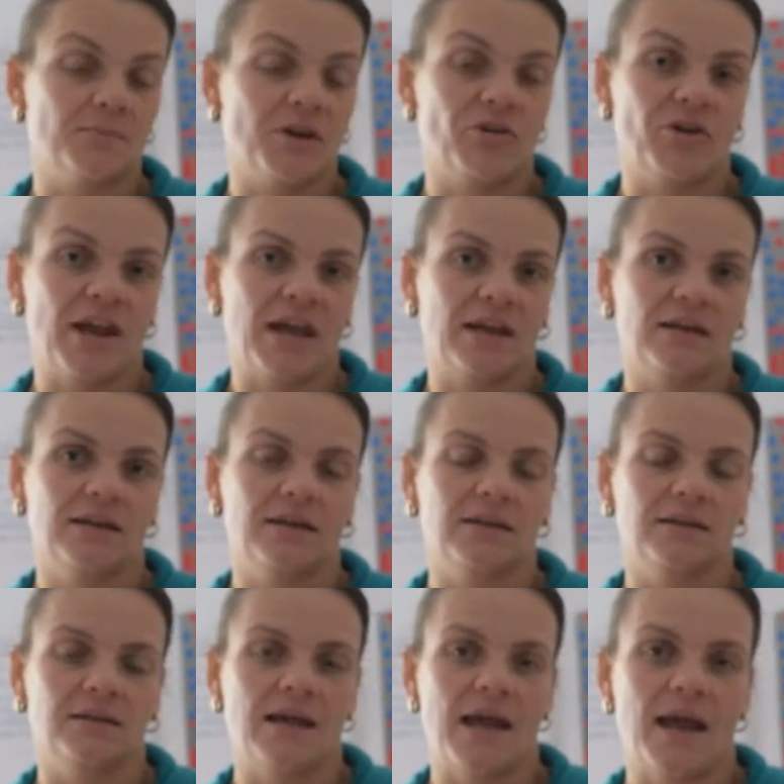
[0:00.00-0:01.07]
Mary had a
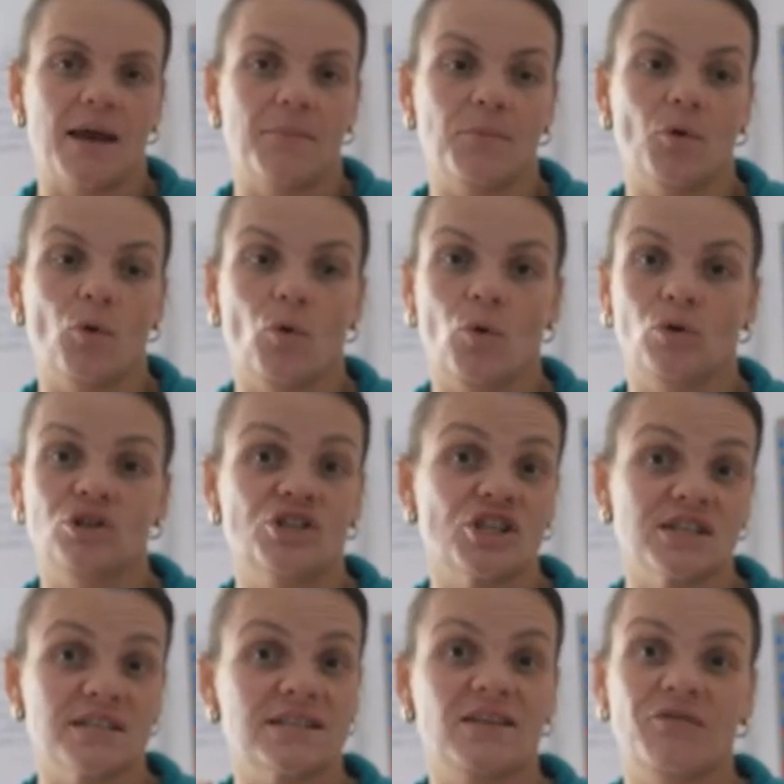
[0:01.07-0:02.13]
little lamb, or
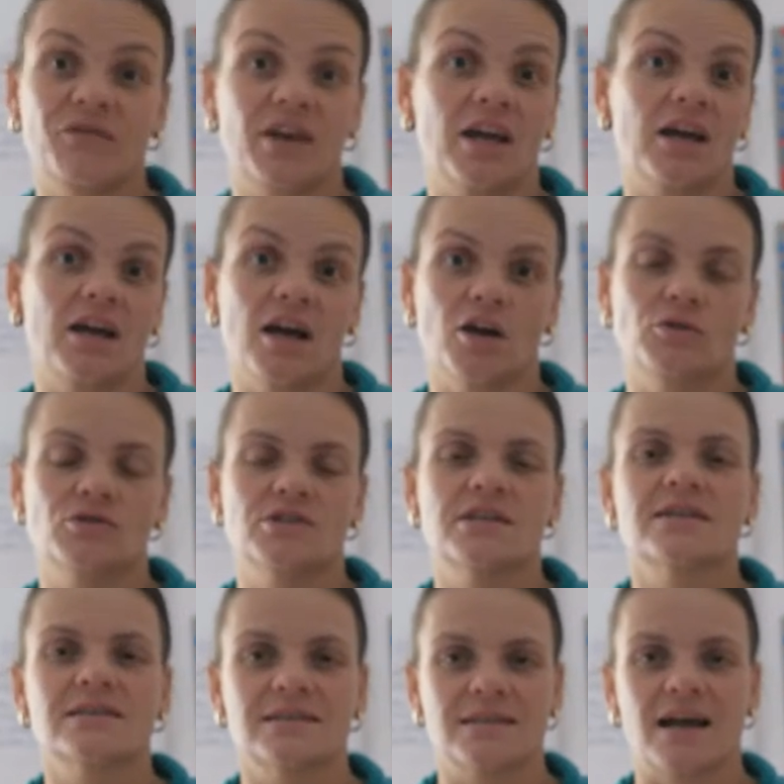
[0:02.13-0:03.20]
just the finger coats
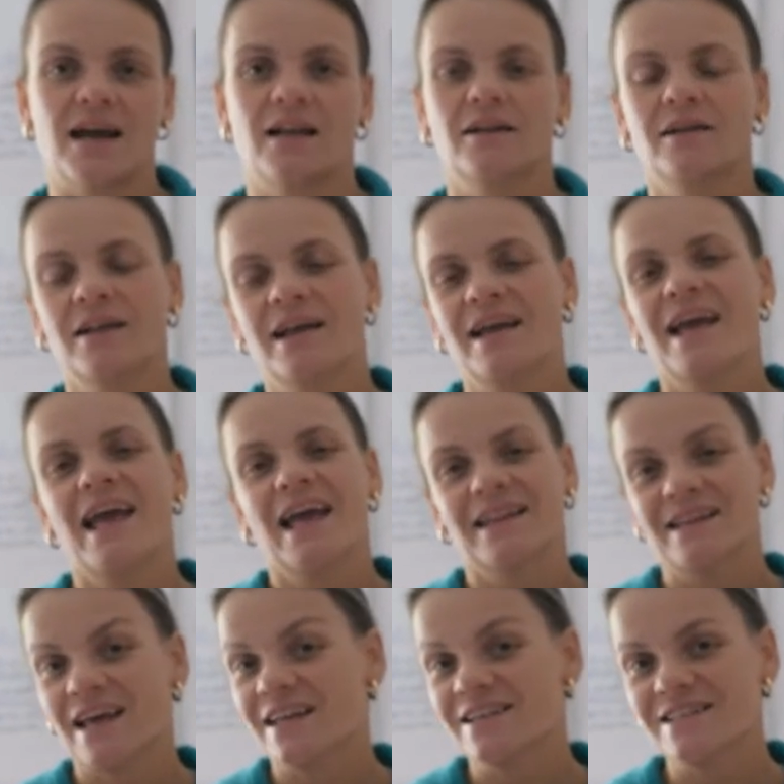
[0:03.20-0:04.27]
scale.
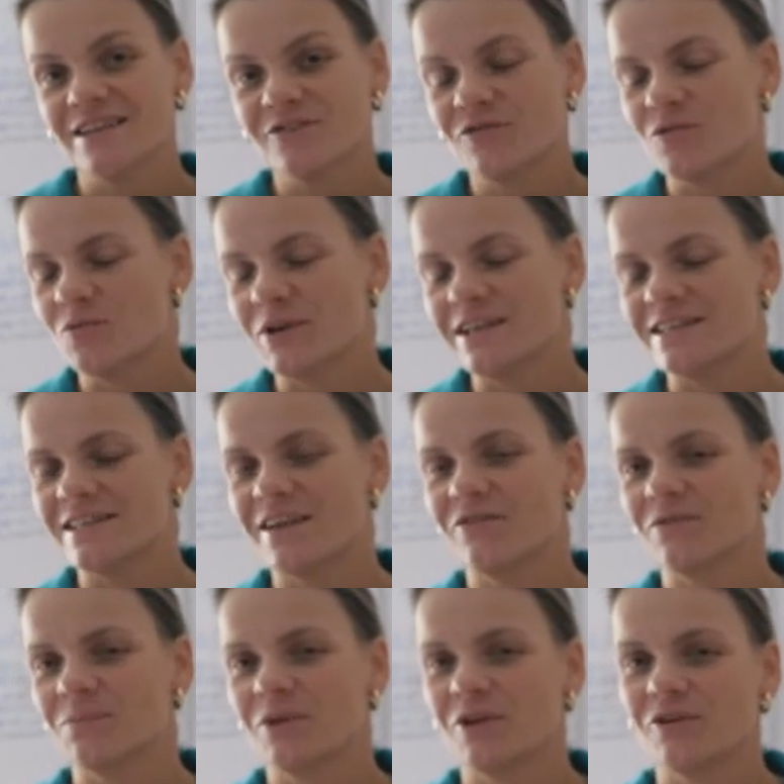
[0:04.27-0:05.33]
And that is it for week
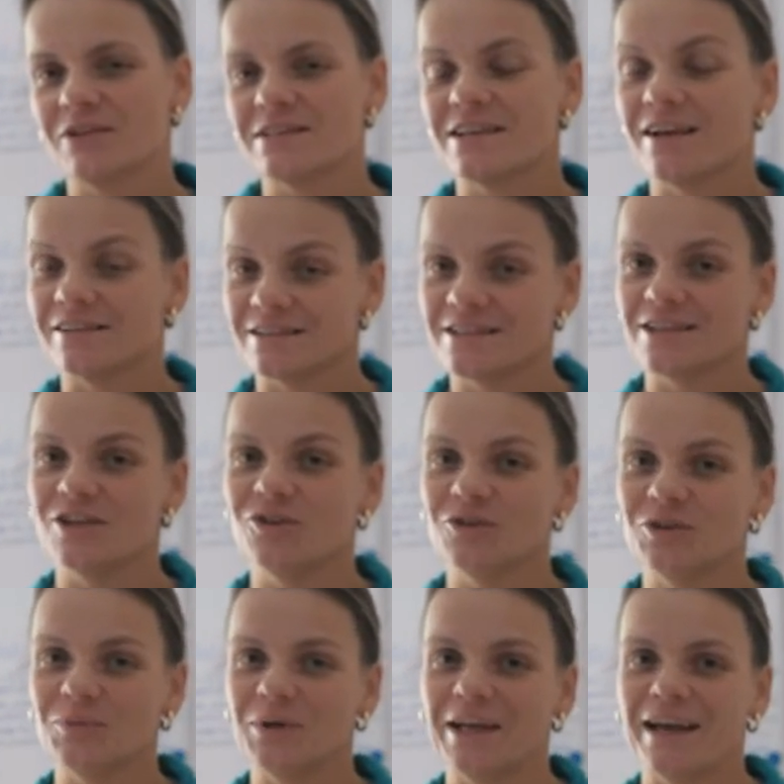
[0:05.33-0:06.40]
7, parents. I'll see you
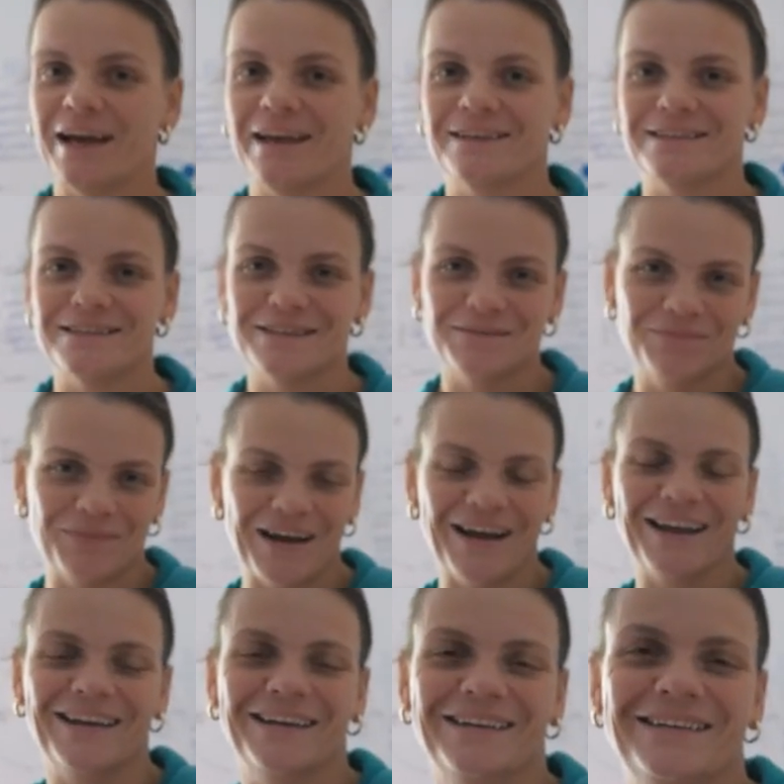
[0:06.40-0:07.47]
in week 8.
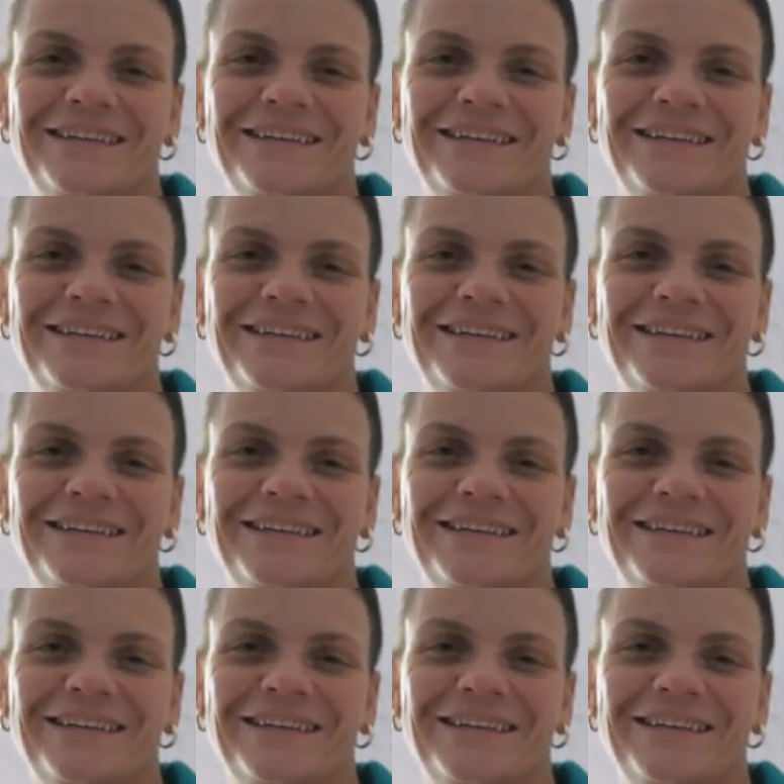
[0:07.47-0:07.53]
Bye.